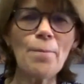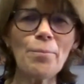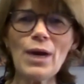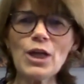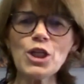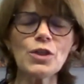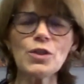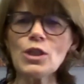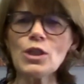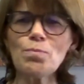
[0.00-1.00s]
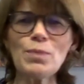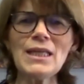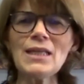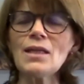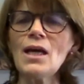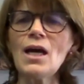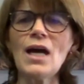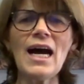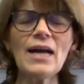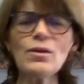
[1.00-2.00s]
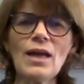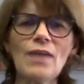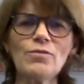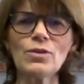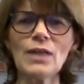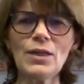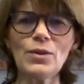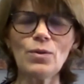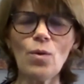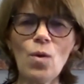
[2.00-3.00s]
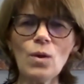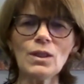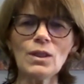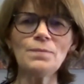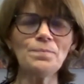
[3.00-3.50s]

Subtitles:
pressure, speed. I don't have to tell you all the